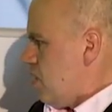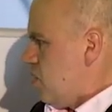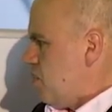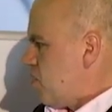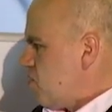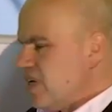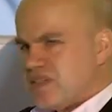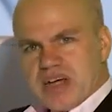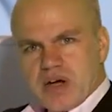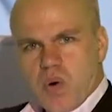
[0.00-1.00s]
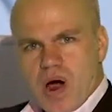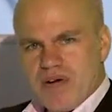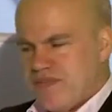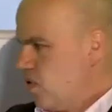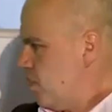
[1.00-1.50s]
Number 3 is the
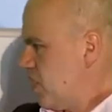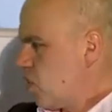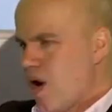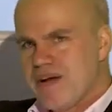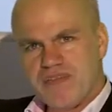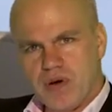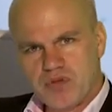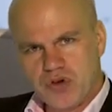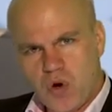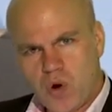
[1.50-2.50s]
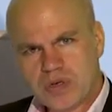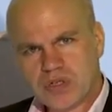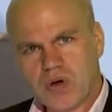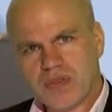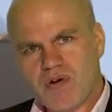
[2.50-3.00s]
inquiry form. The inquiry form should always
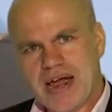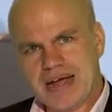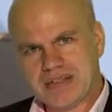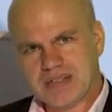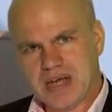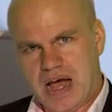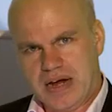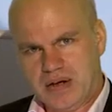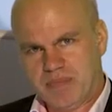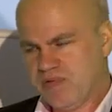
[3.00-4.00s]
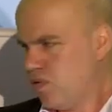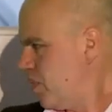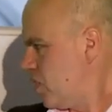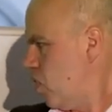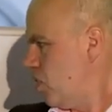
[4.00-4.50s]
go on the right-hand side above what
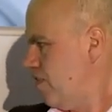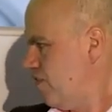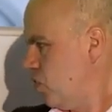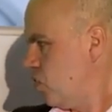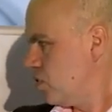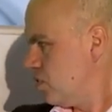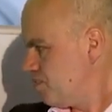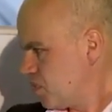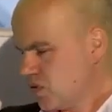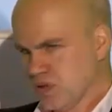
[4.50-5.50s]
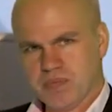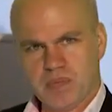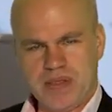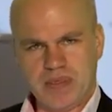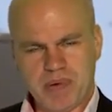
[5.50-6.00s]
we call the fold. So
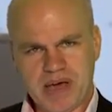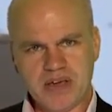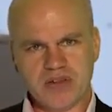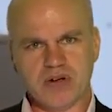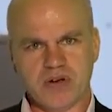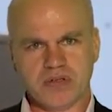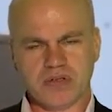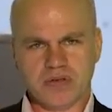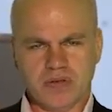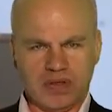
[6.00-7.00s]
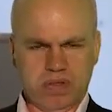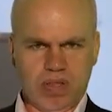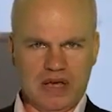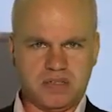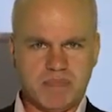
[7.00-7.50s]
when the page loads,
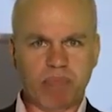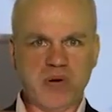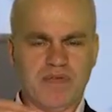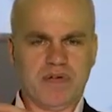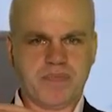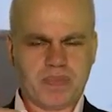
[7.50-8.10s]
it's above